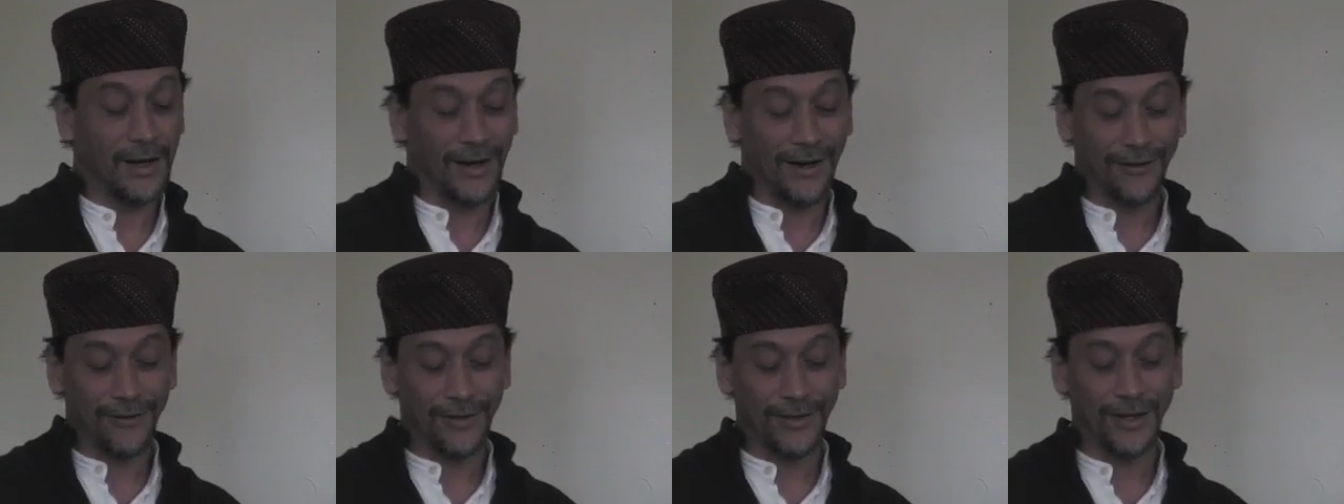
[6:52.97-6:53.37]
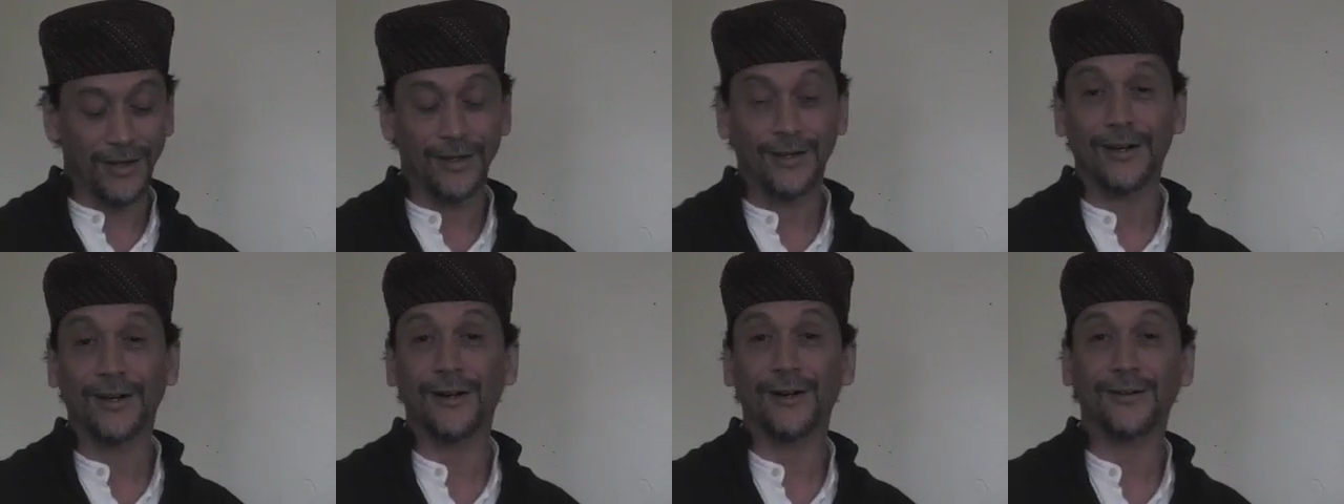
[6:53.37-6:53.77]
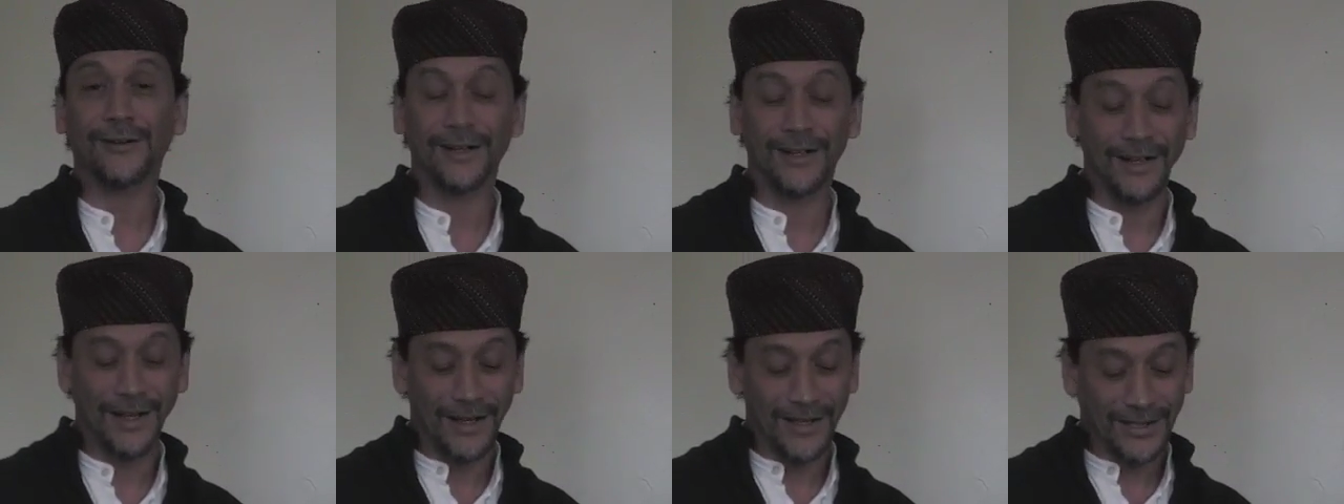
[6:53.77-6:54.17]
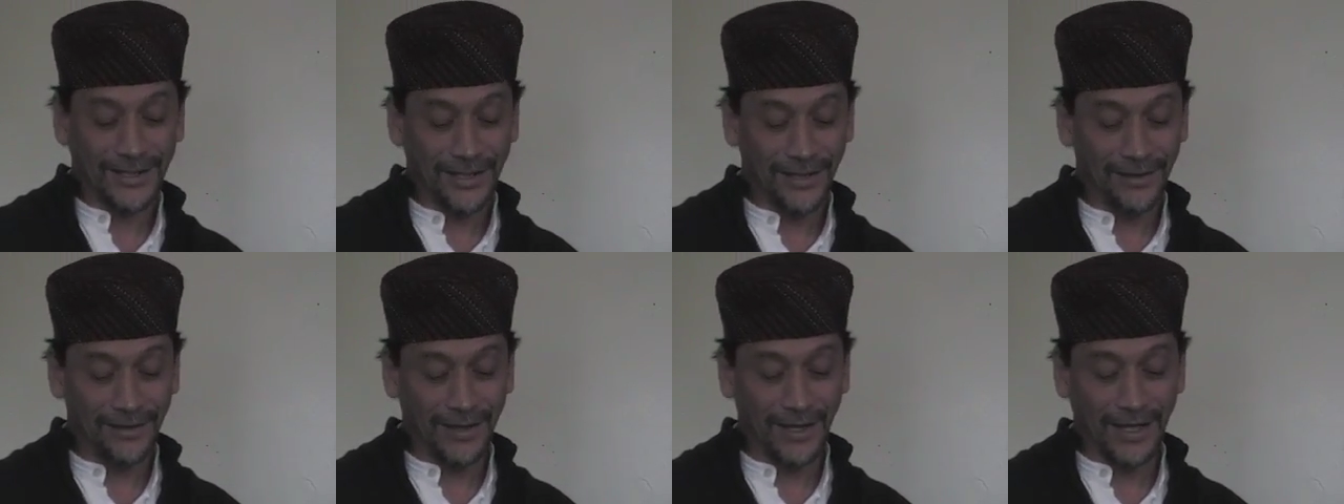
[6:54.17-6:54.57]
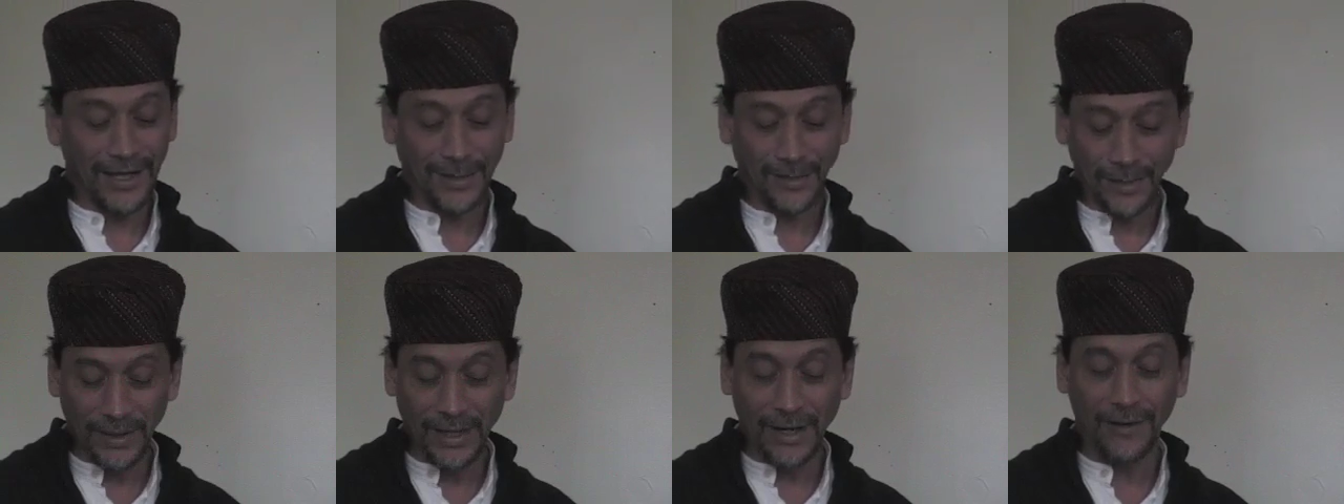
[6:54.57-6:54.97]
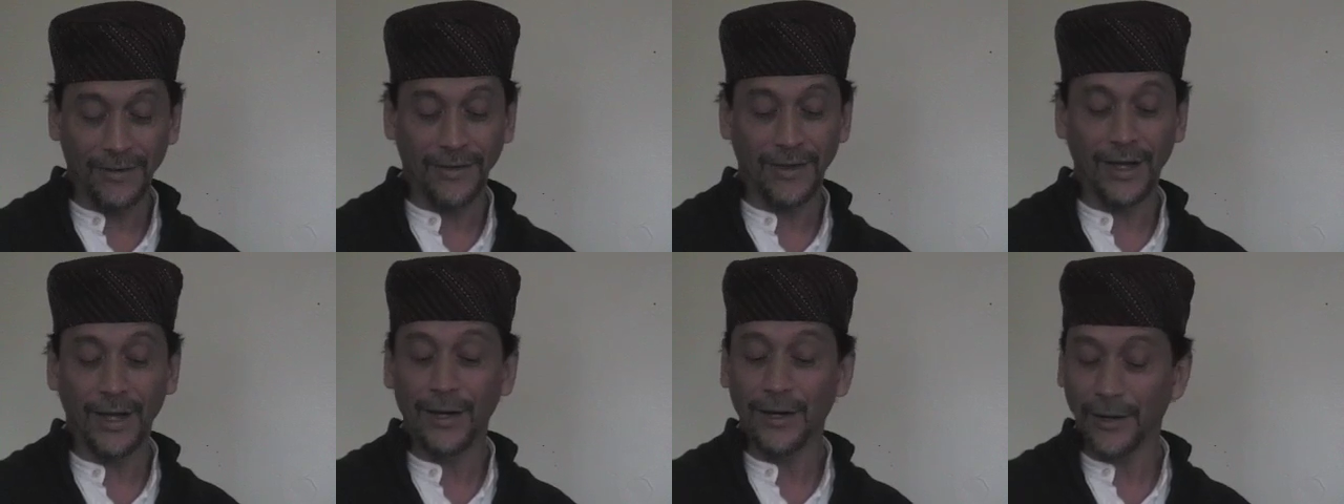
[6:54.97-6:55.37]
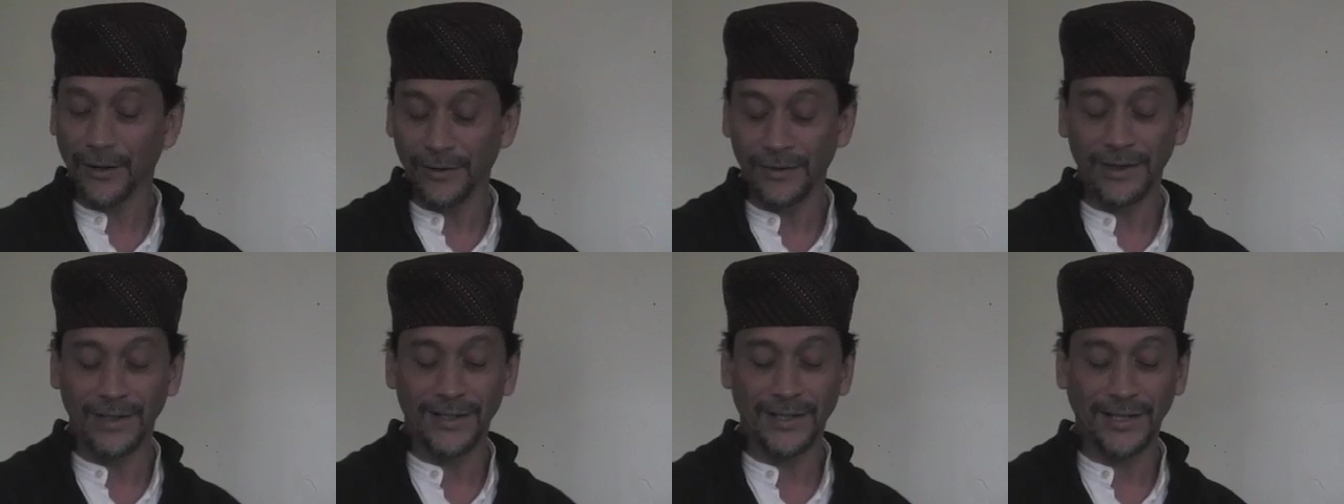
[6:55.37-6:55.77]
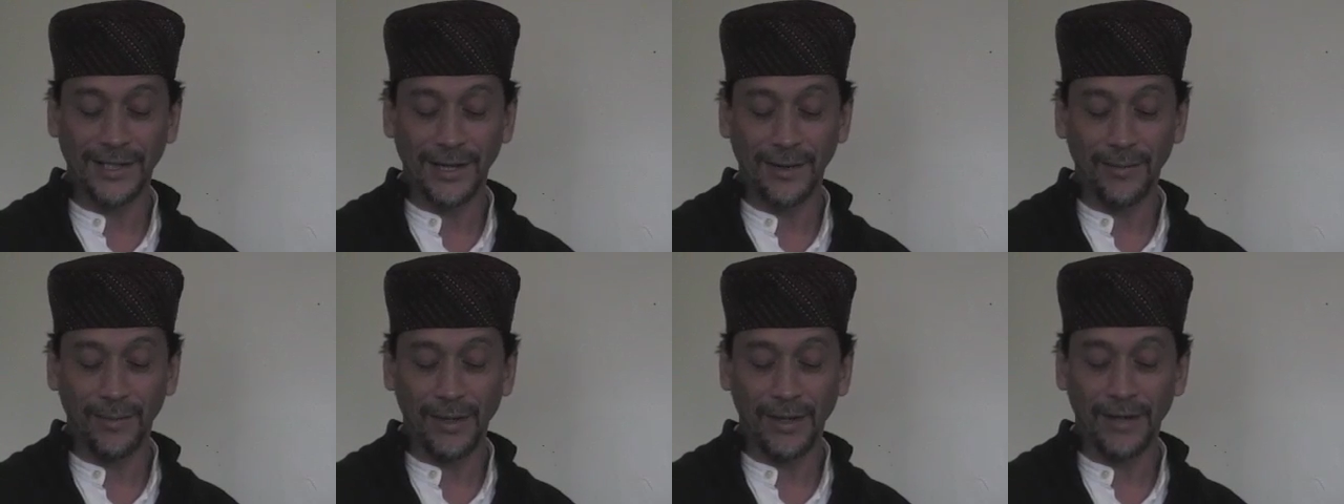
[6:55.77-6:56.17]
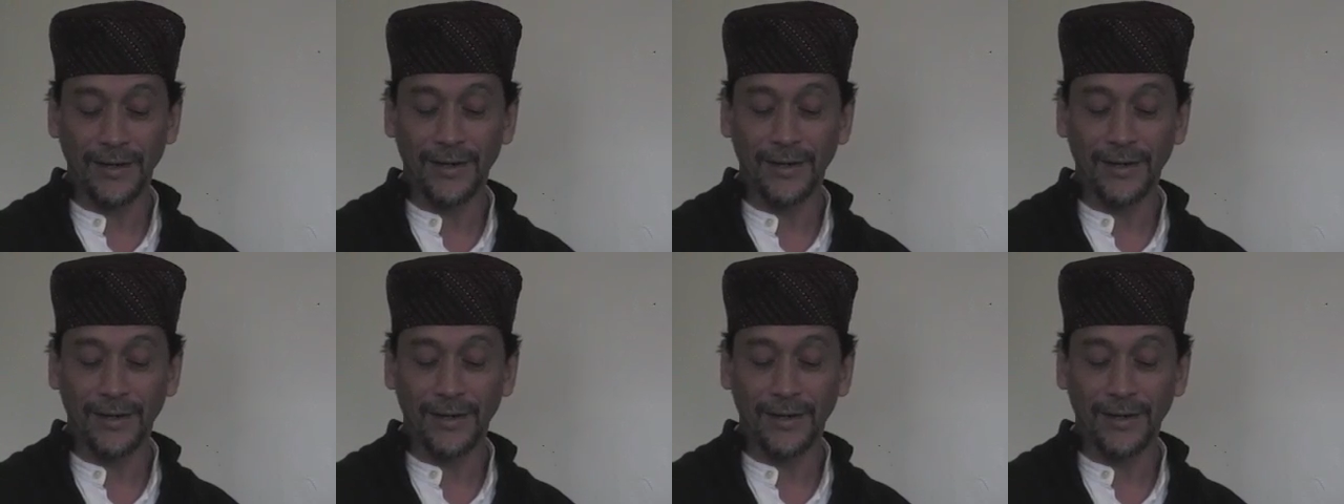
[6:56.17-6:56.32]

I thank her and she thanks me, I thank her and she me,